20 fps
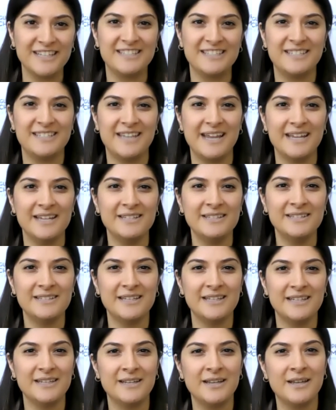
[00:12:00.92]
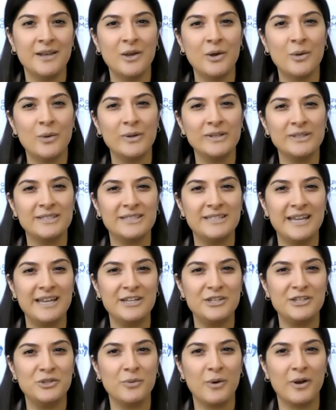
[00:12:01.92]
stands and what
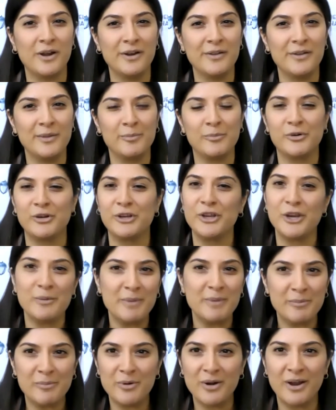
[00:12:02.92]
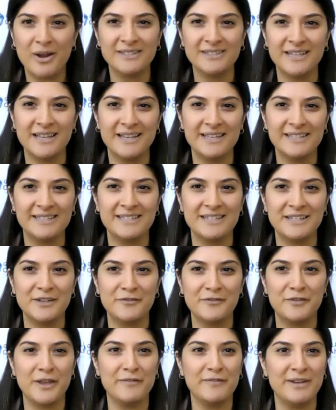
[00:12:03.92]
stage you are in the procurement process, and
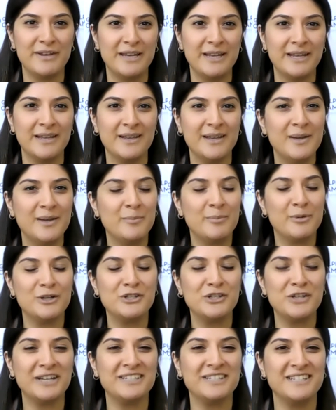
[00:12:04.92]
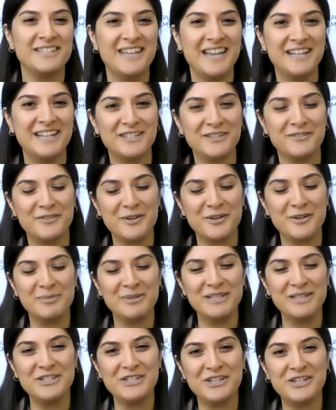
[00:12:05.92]
if you have any projected dates of
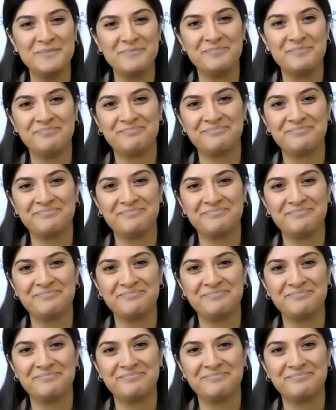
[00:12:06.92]
completion.